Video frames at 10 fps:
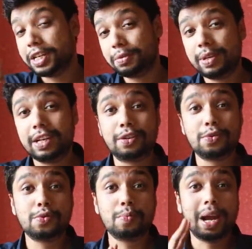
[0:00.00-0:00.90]
brings me
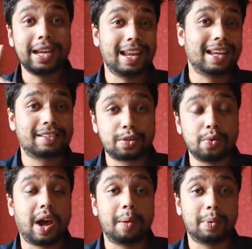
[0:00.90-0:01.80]
to my next
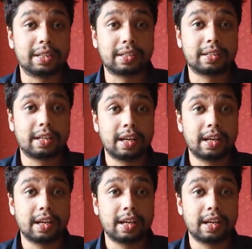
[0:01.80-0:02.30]
2 habits.